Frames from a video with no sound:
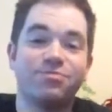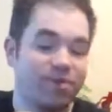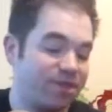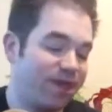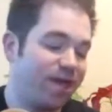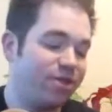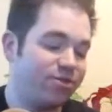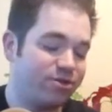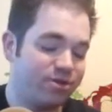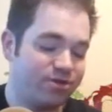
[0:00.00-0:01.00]
but the
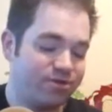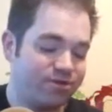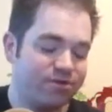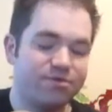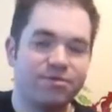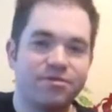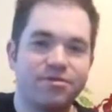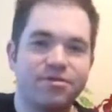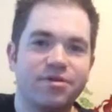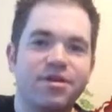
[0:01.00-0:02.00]
8th note
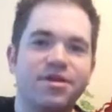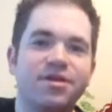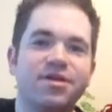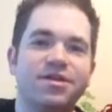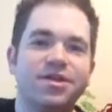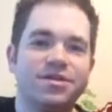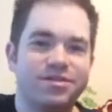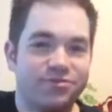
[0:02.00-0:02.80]
is